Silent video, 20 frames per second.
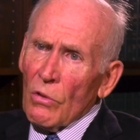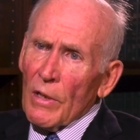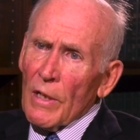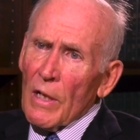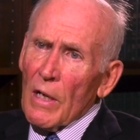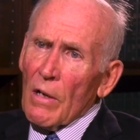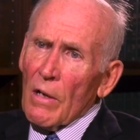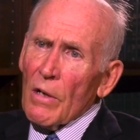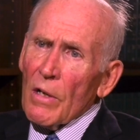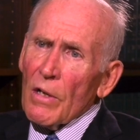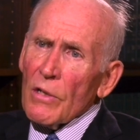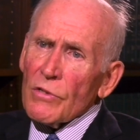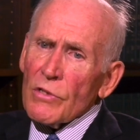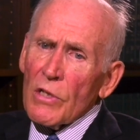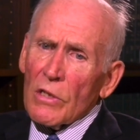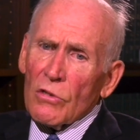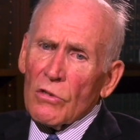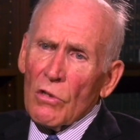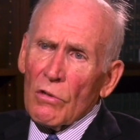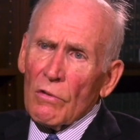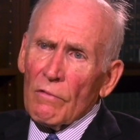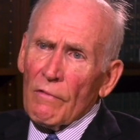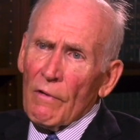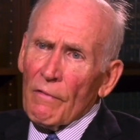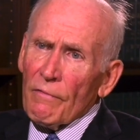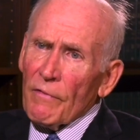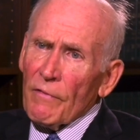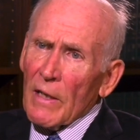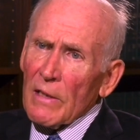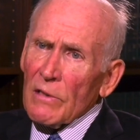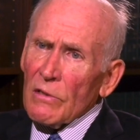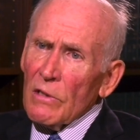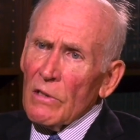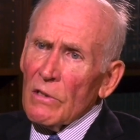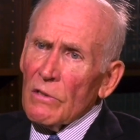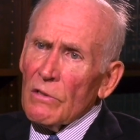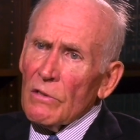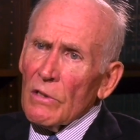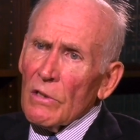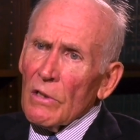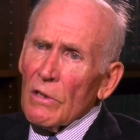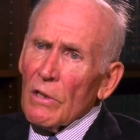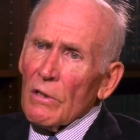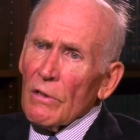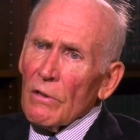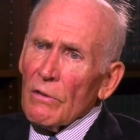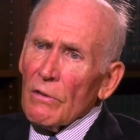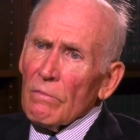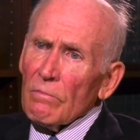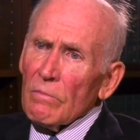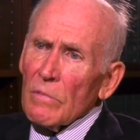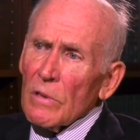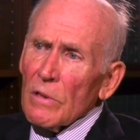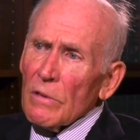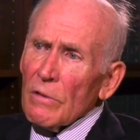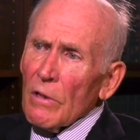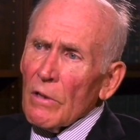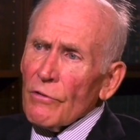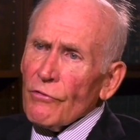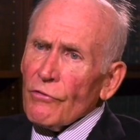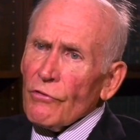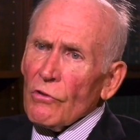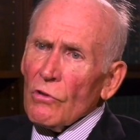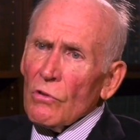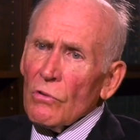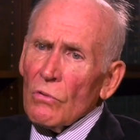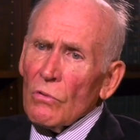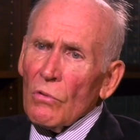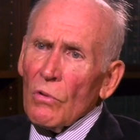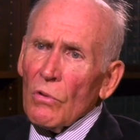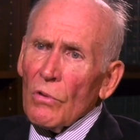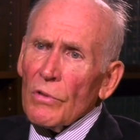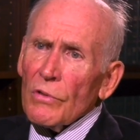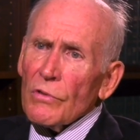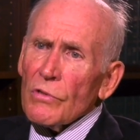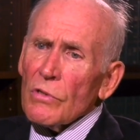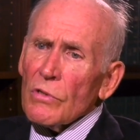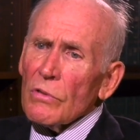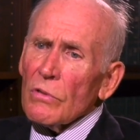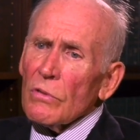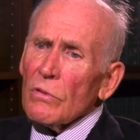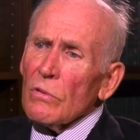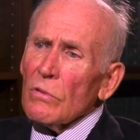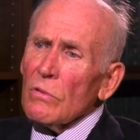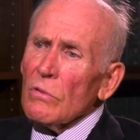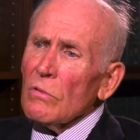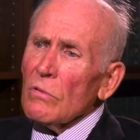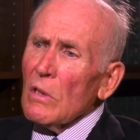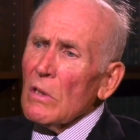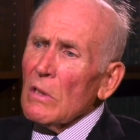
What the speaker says: areas. It could have affected a school or two.